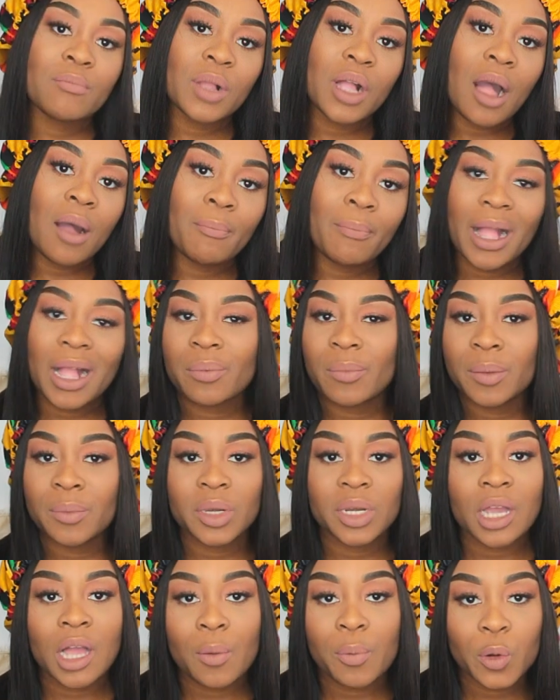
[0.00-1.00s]
come back maybe
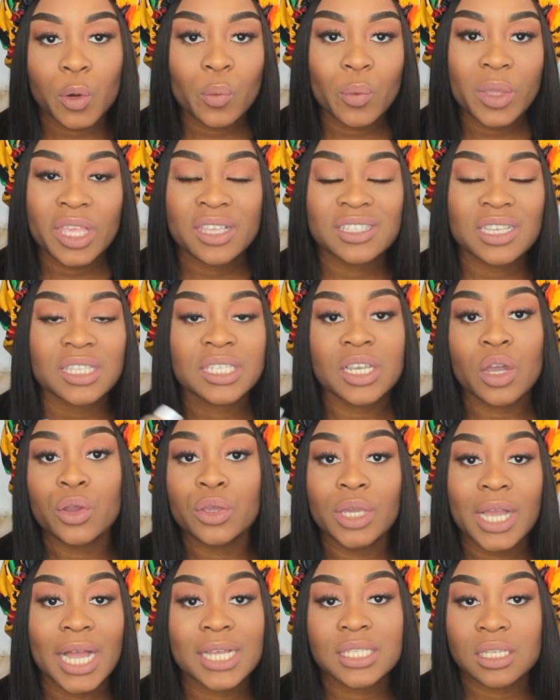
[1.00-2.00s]
in a couple of weeks and tell
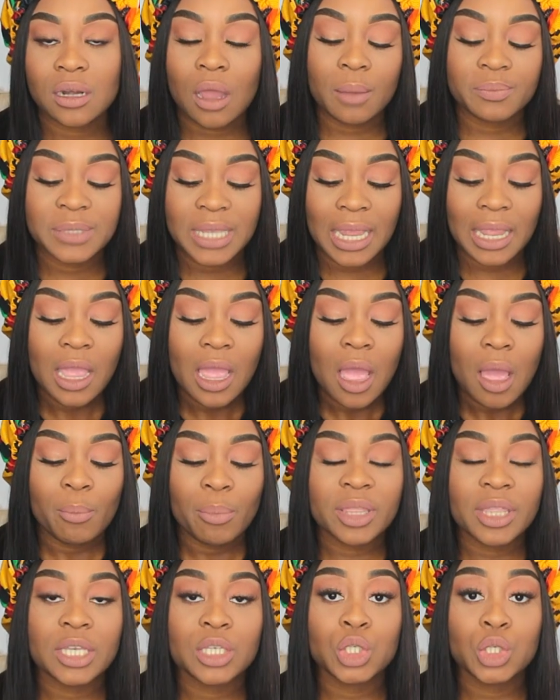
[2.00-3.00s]
you guys an update.
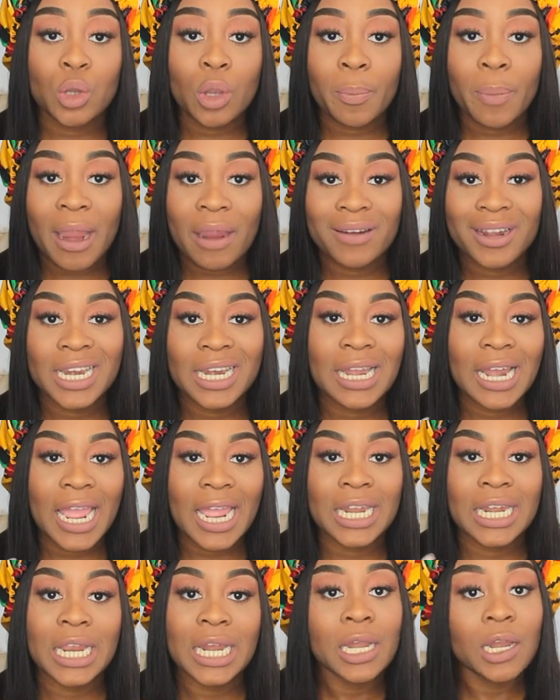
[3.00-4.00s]
But they do apparently
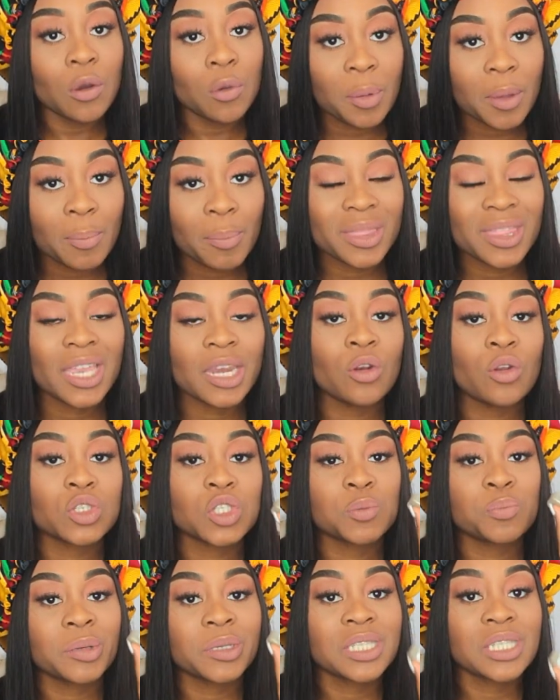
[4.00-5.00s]
lighten it a little bit, but they're not
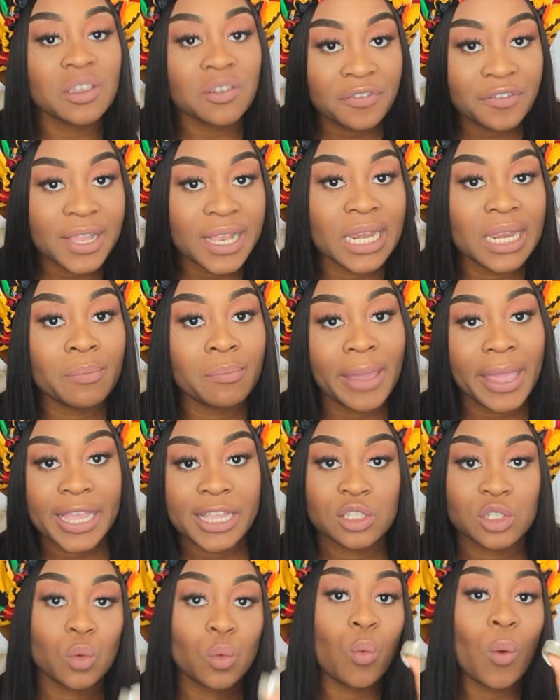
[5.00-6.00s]
specifically
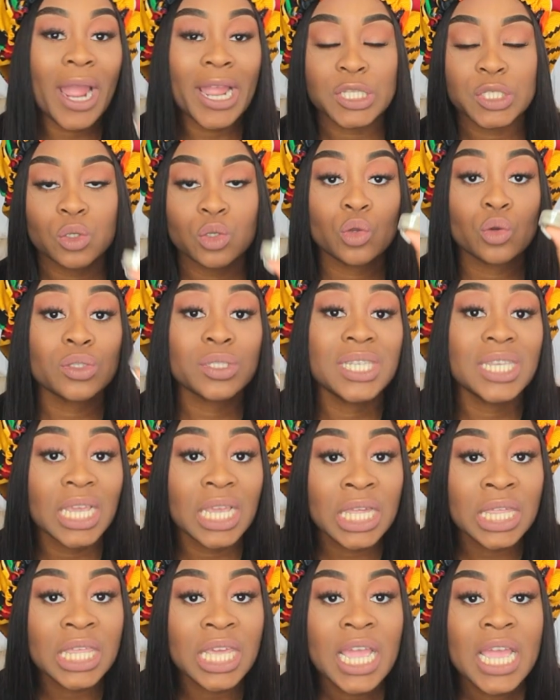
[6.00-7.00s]
made to whiten your teeth.